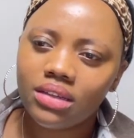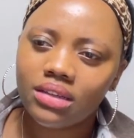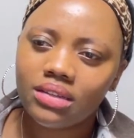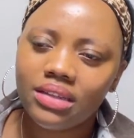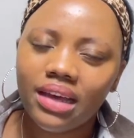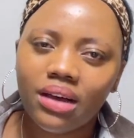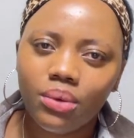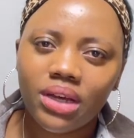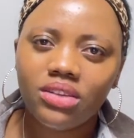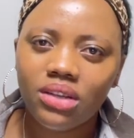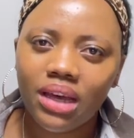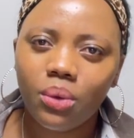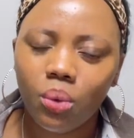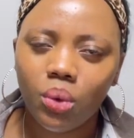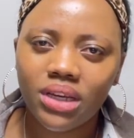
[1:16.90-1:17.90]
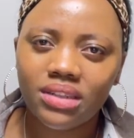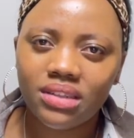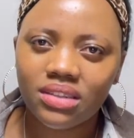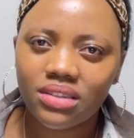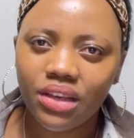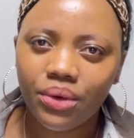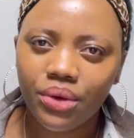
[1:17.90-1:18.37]
We had to like wait in
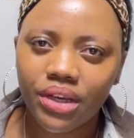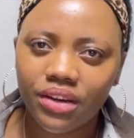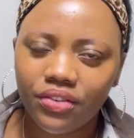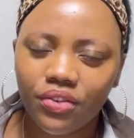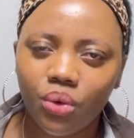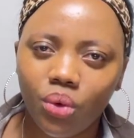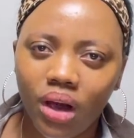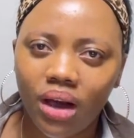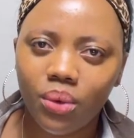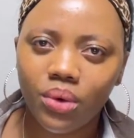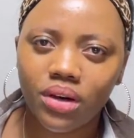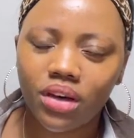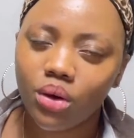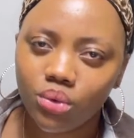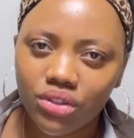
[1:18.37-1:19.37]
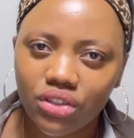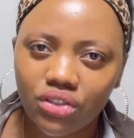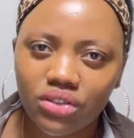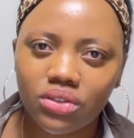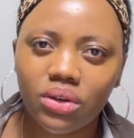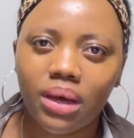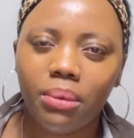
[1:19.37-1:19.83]
this area for our
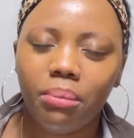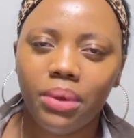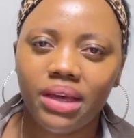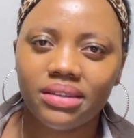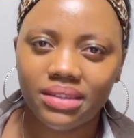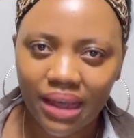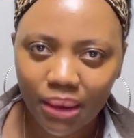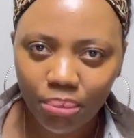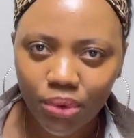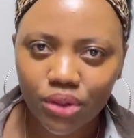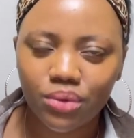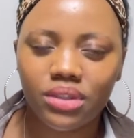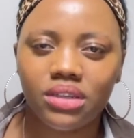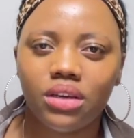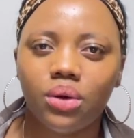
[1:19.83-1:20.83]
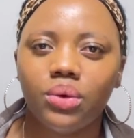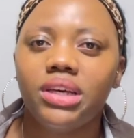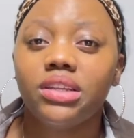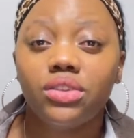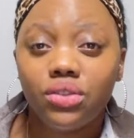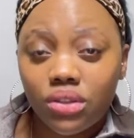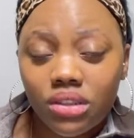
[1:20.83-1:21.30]
co-teachers to come and pick us up, because we didn't go
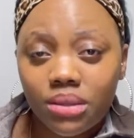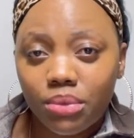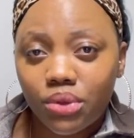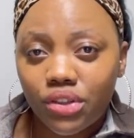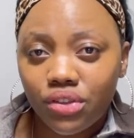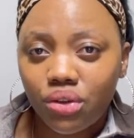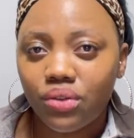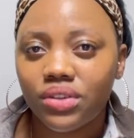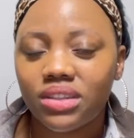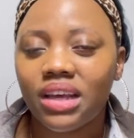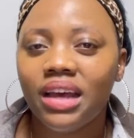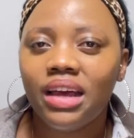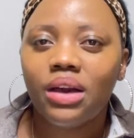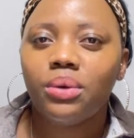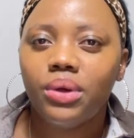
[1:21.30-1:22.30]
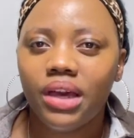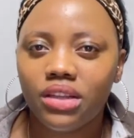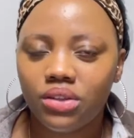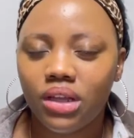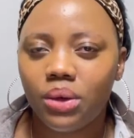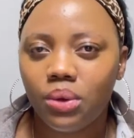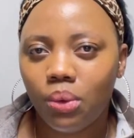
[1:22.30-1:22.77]
into the immigration office. We had to
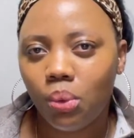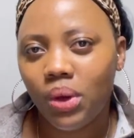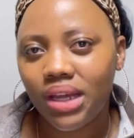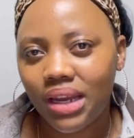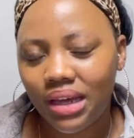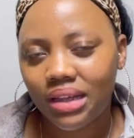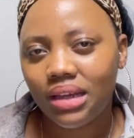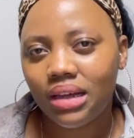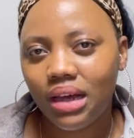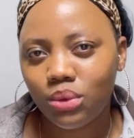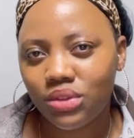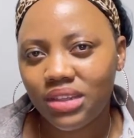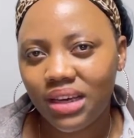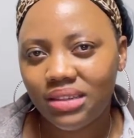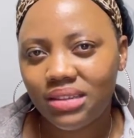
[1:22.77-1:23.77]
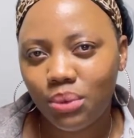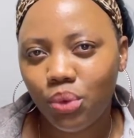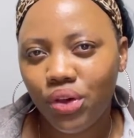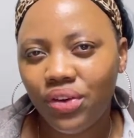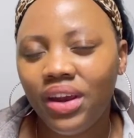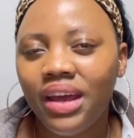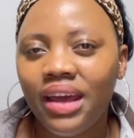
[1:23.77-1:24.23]
like wait outside
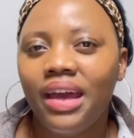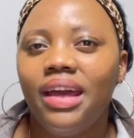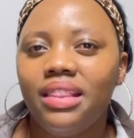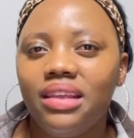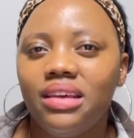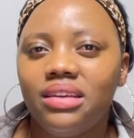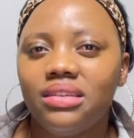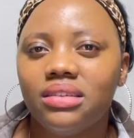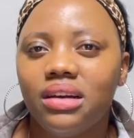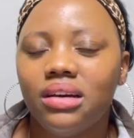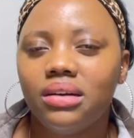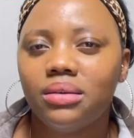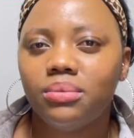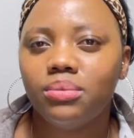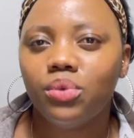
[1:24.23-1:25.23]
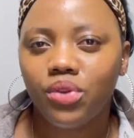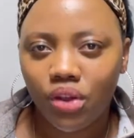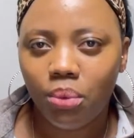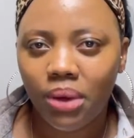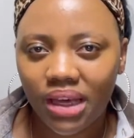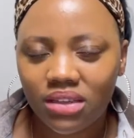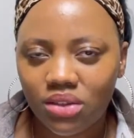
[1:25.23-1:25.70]
somewhere, and then with our
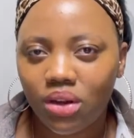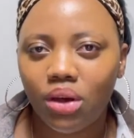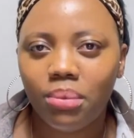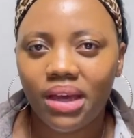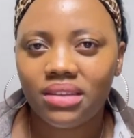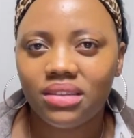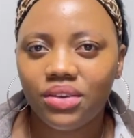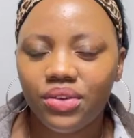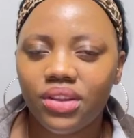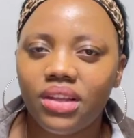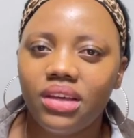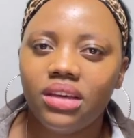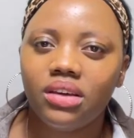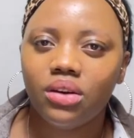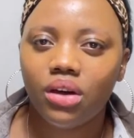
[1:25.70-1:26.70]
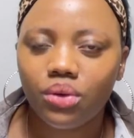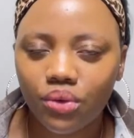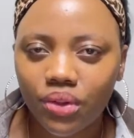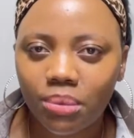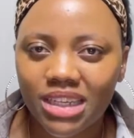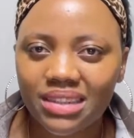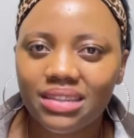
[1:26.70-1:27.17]
bags, got our bags and everything, got off
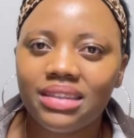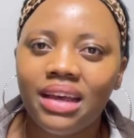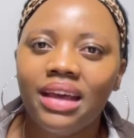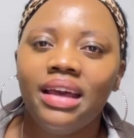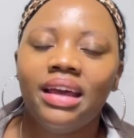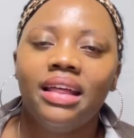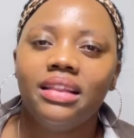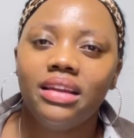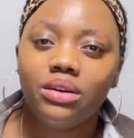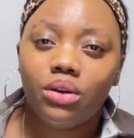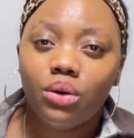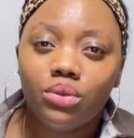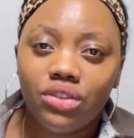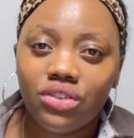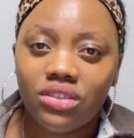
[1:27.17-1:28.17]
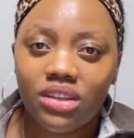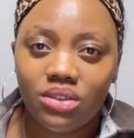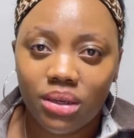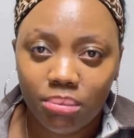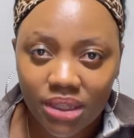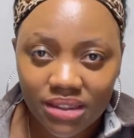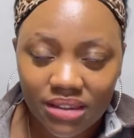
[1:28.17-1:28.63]
the bus, and then our co-teachers had to
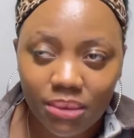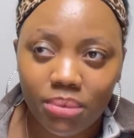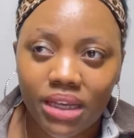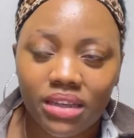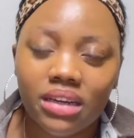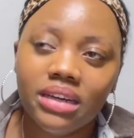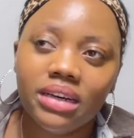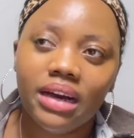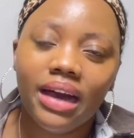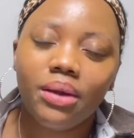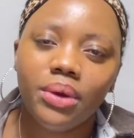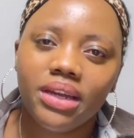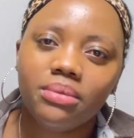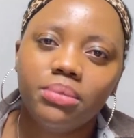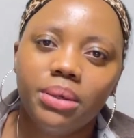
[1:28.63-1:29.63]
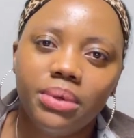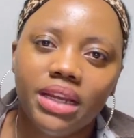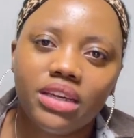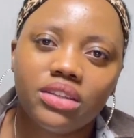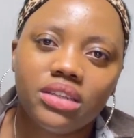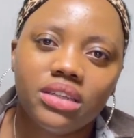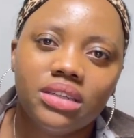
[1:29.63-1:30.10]
come pick us up. Like I waited maybe
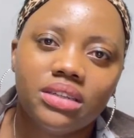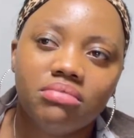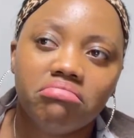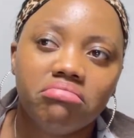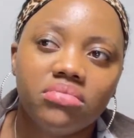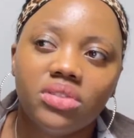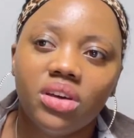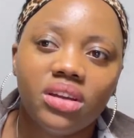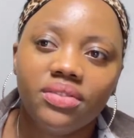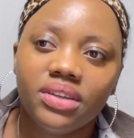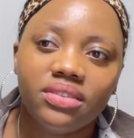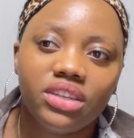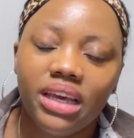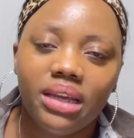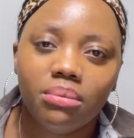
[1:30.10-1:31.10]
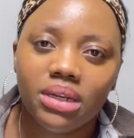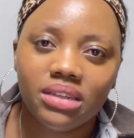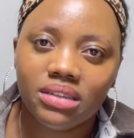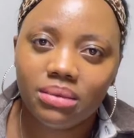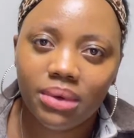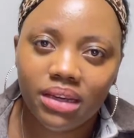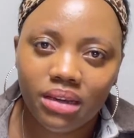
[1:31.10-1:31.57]
like not even 10 minutes,
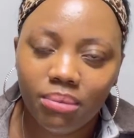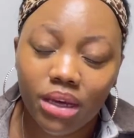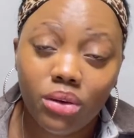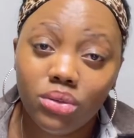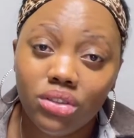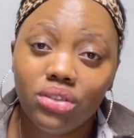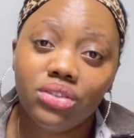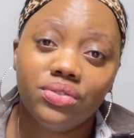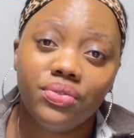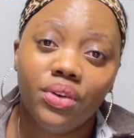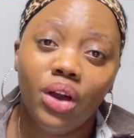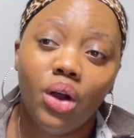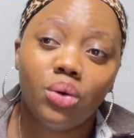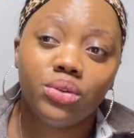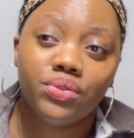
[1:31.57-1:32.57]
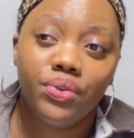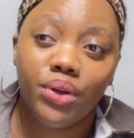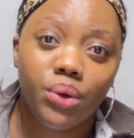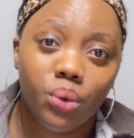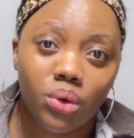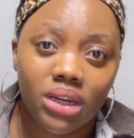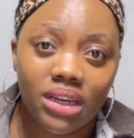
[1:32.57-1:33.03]
and my co-teacher was very
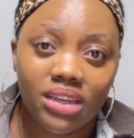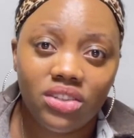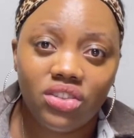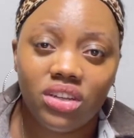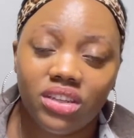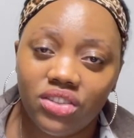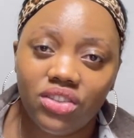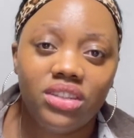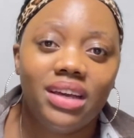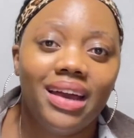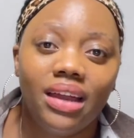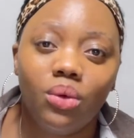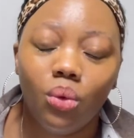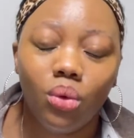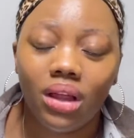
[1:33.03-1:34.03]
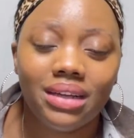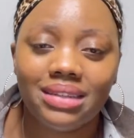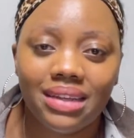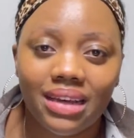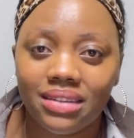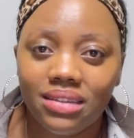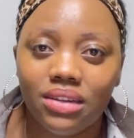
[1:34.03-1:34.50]
organized. Like she had all her
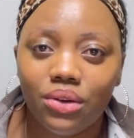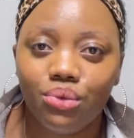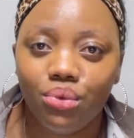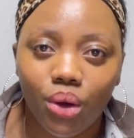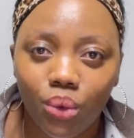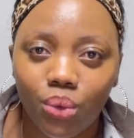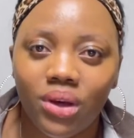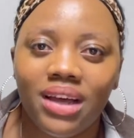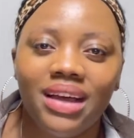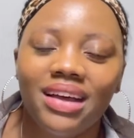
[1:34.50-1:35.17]
ducks in her row.